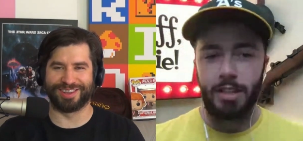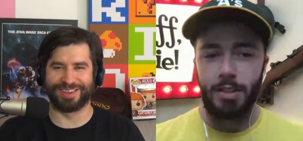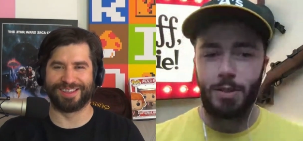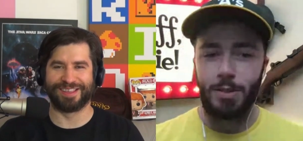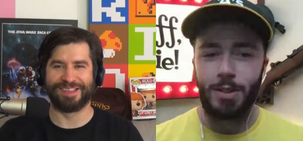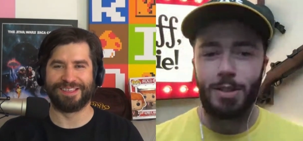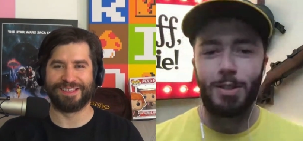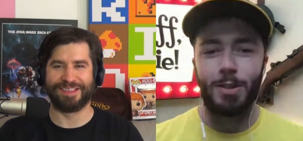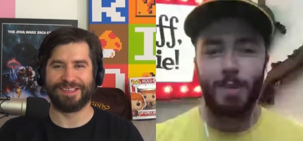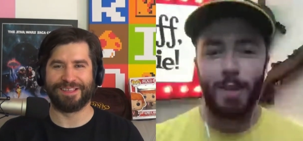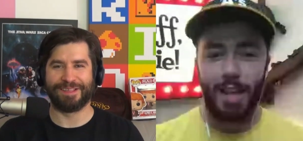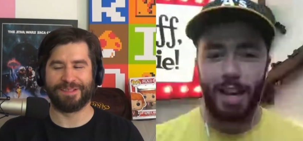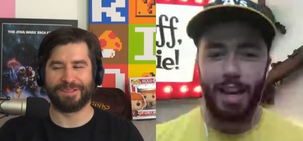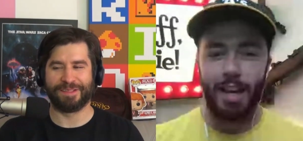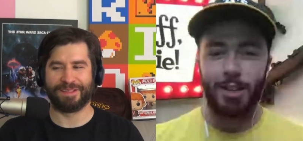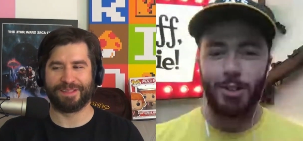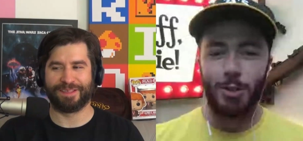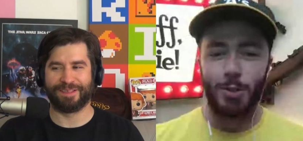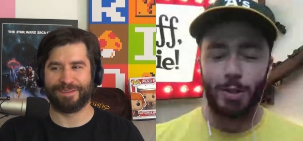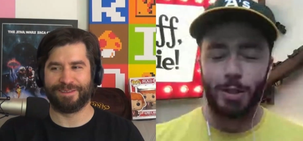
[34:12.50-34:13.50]
Speaker 1: continue to do
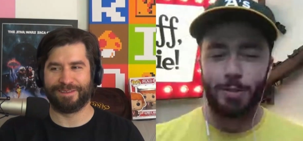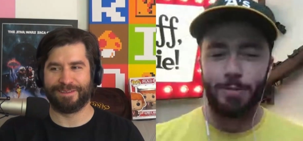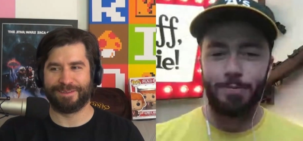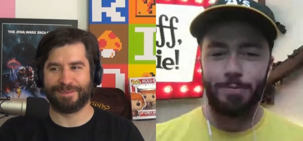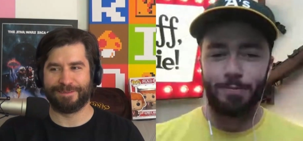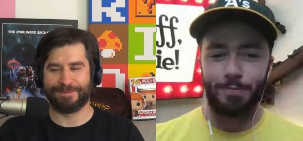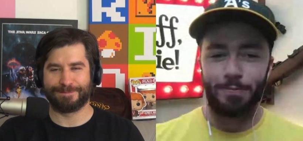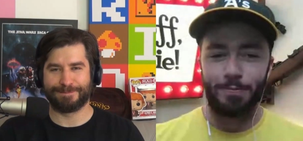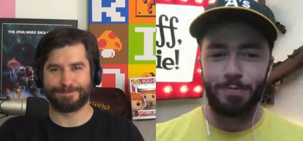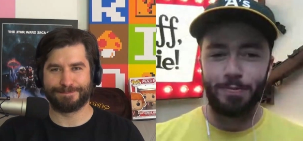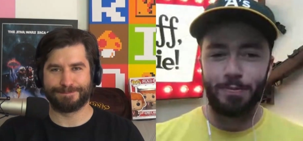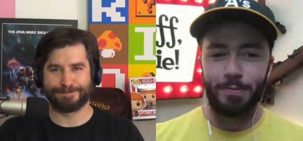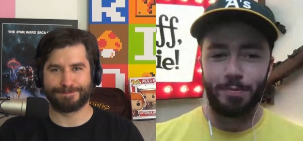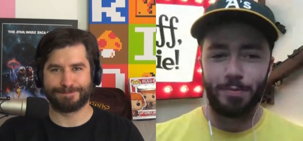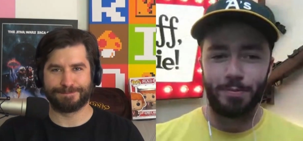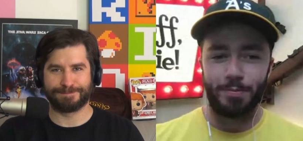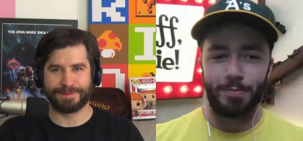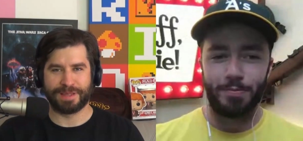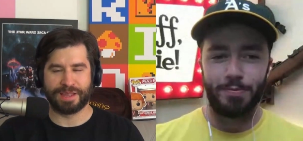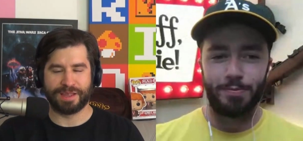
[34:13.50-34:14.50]
that, actually.
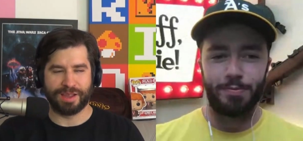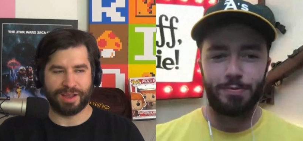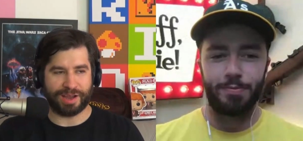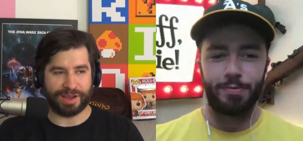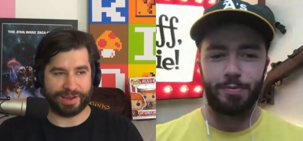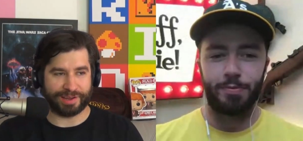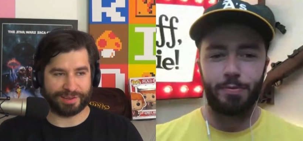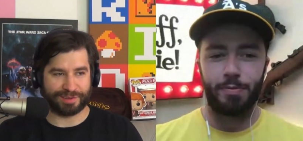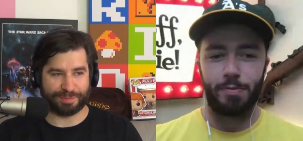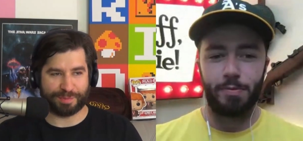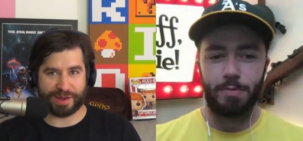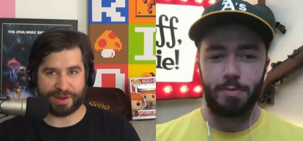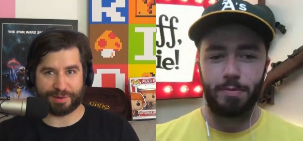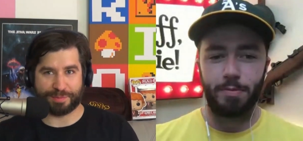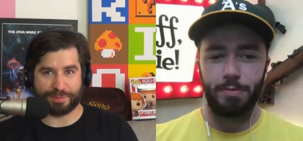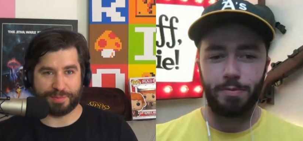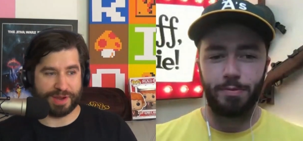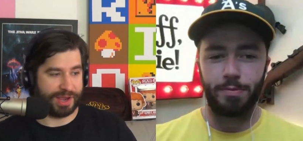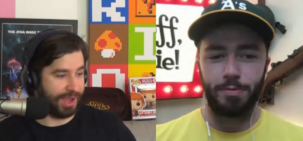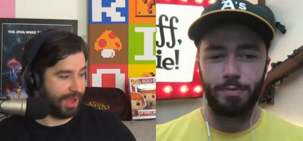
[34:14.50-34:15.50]
Speaker 2: I
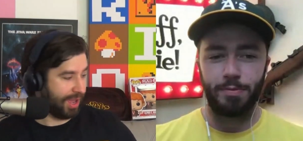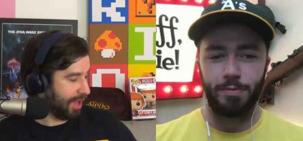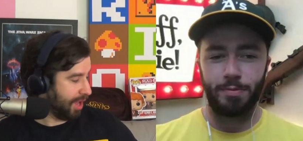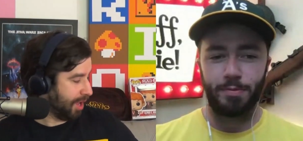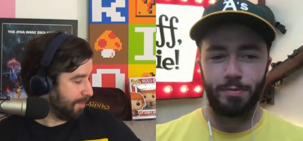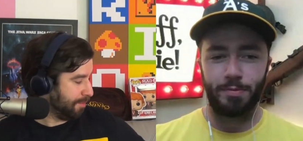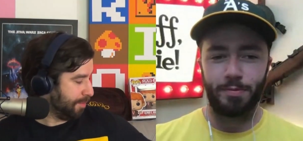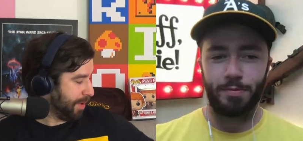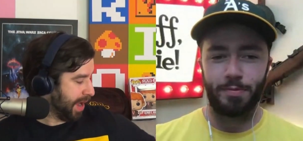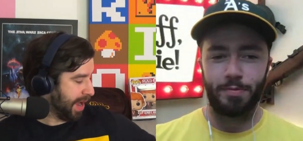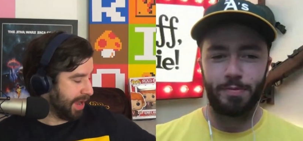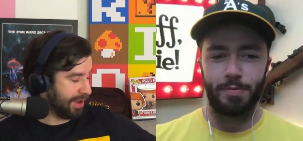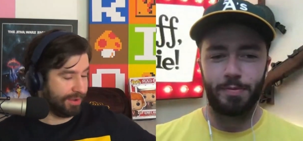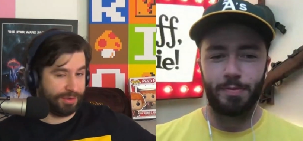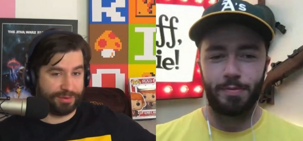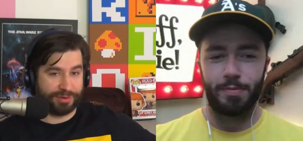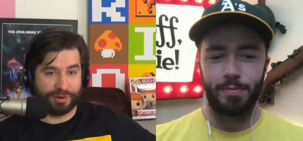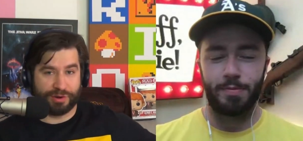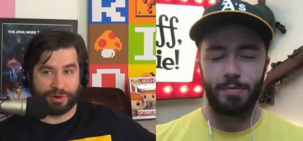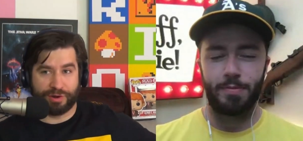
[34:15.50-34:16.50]
expect my
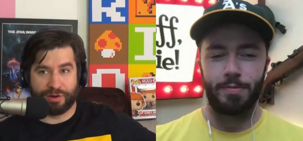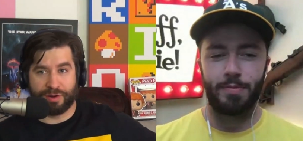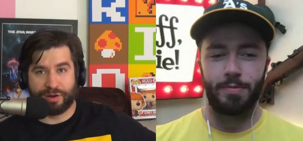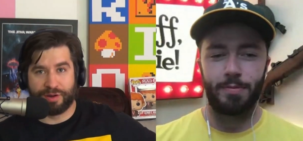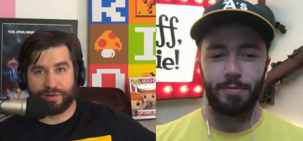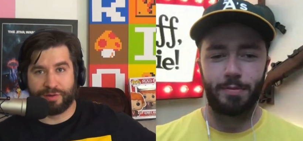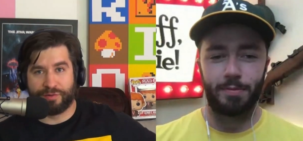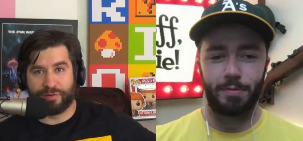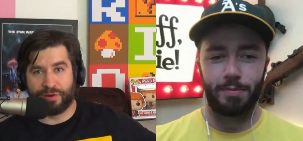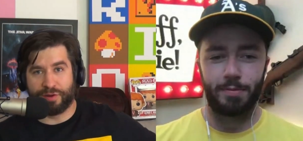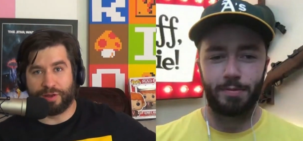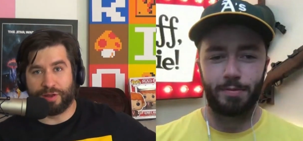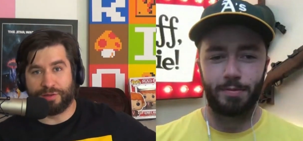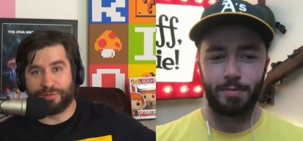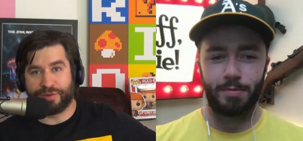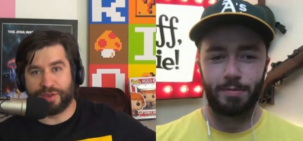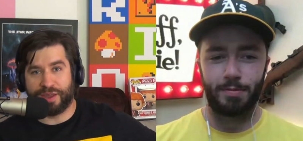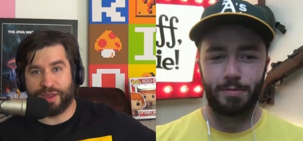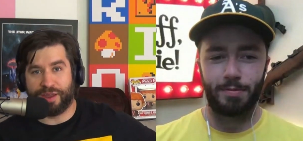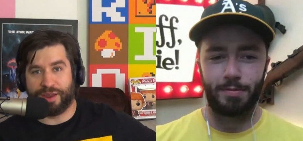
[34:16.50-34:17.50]
ambassador for,
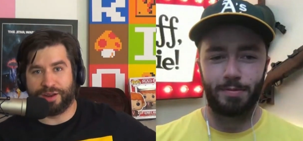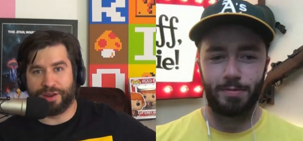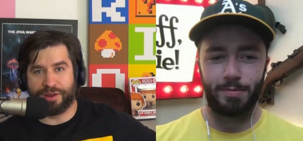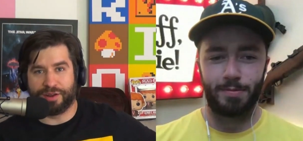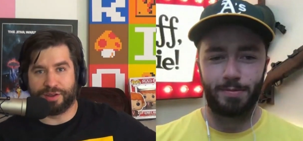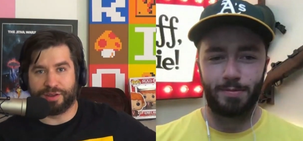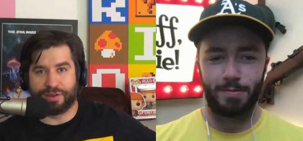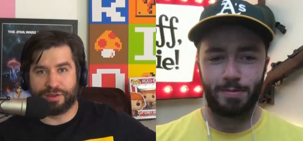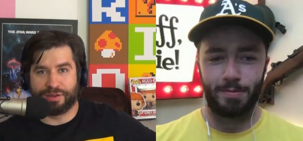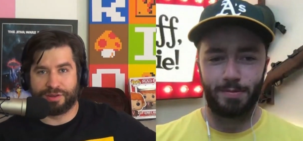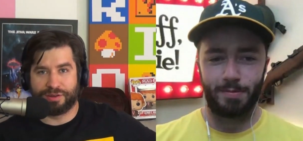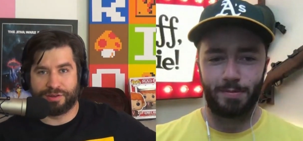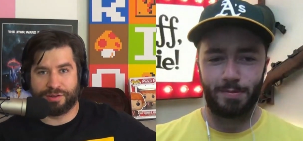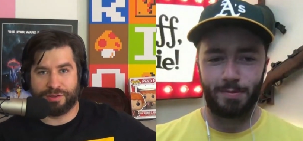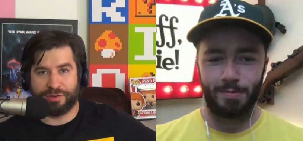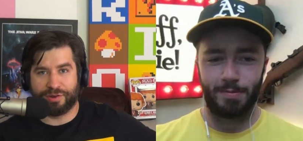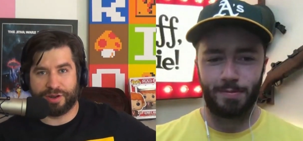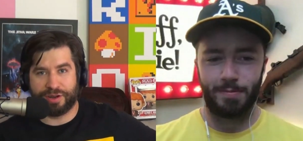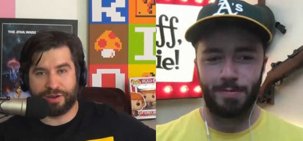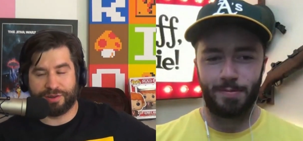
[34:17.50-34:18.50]
of Canada to
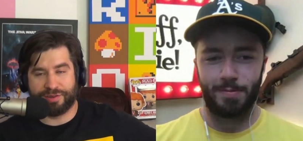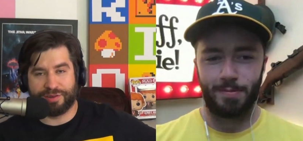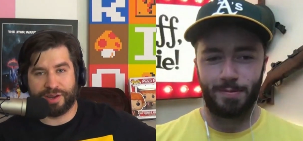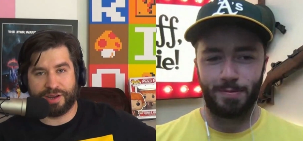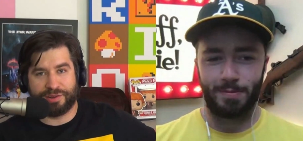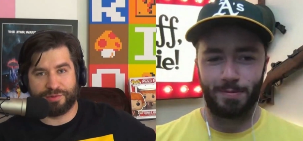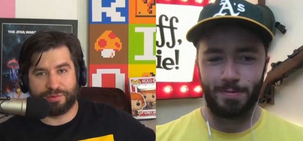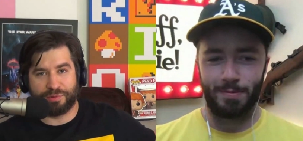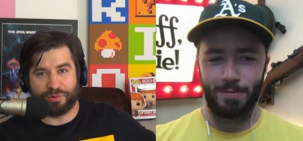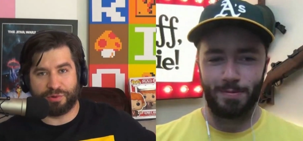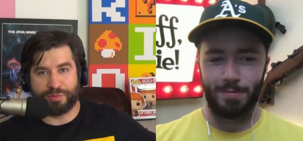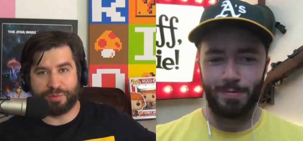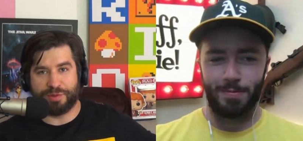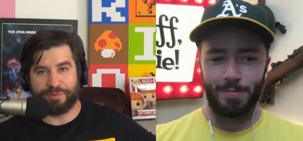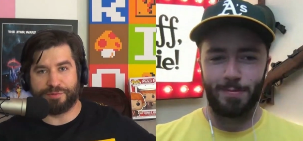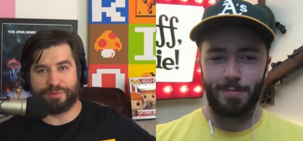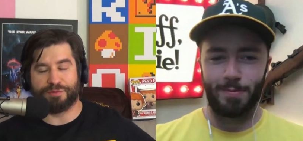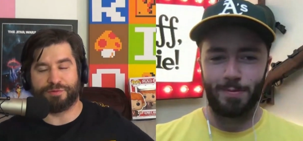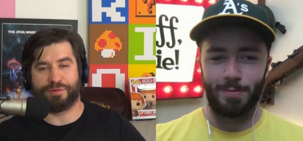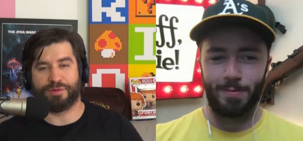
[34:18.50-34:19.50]
the United States role to
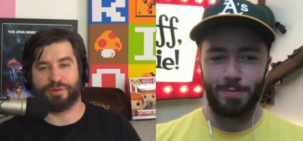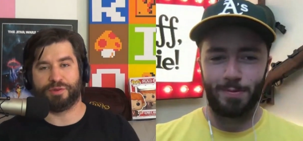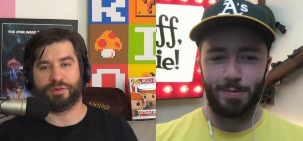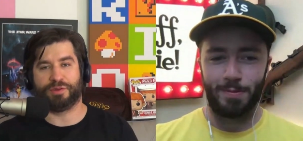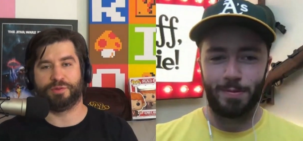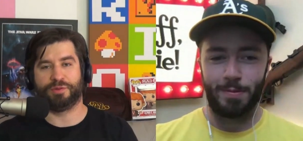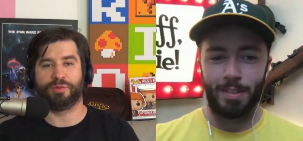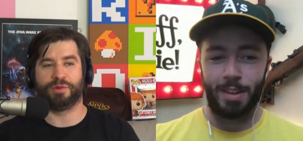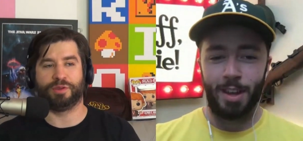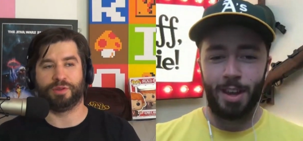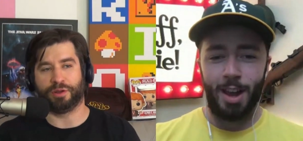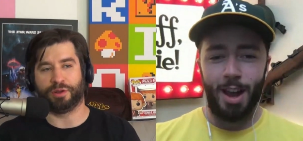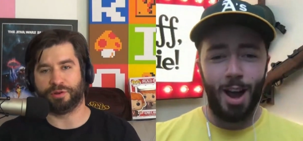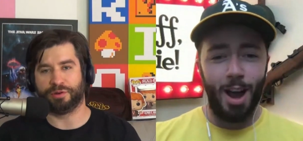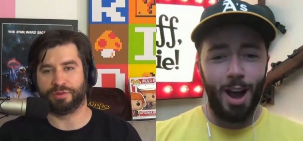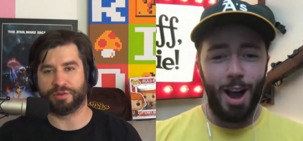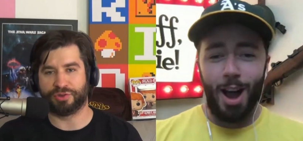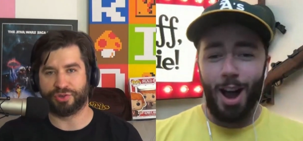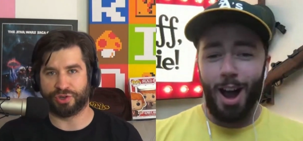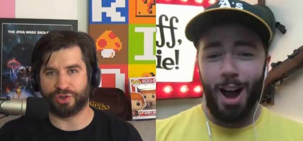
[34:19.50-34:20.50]
be fulfilled when, under
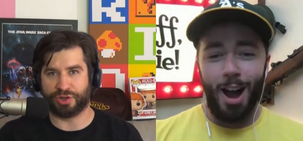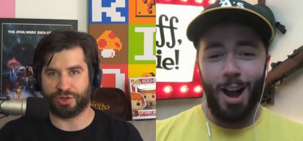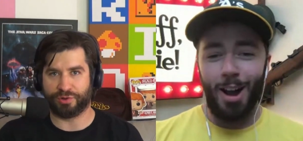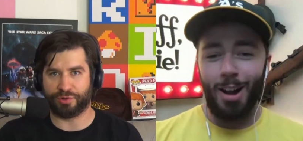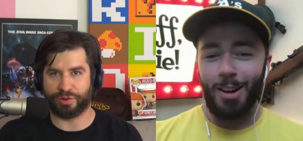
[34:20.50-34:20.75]
the John